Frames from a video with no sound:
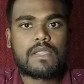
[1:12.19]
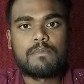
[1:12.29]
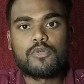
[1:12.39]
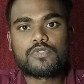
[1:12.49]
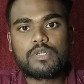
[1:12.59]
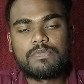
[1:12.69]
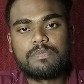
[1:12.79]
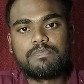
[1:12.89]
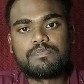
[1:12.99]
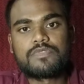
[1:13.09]
most of the
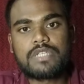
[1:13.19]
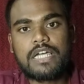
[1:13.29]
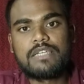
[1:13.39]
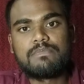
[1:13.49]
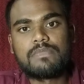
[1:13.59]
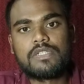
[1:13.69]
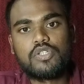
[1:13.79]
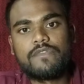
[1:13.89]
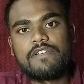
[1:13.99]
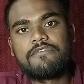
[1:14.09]
time
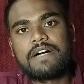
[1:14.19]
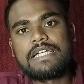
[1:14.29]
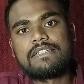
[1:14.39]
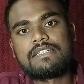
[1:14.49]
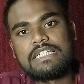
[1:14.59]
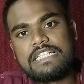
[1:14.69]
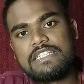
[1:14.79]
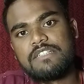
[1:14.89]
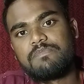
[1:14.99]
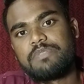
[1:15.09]
you will find
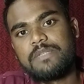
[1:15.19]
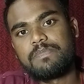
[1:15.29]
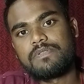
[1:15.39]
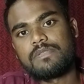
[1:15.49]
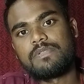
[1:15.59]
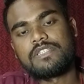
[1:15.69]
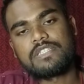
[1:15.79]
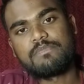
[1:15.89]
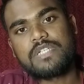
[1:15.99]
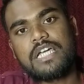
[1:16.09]
Indian people, but
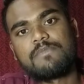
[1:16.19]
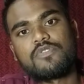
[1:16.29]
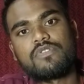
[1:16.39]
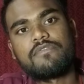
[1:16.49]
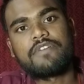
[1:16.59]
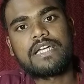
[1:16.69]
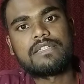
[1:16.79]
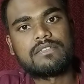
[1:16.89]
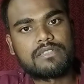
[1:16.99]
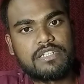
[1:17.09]
sometimes you'll
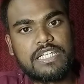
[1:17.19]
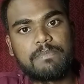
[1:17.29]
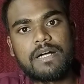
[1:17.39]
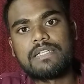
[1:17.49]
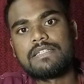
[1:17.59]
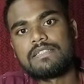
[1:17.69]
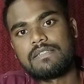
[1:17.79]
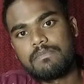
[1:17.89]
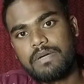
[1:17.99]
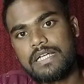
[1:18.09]
find Nepali,
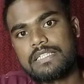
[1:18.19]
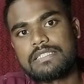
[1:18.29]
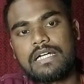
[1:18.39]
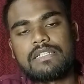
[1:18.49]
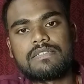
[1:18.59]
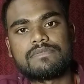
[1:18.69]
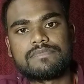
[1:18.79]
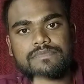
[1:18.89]
Pakistani,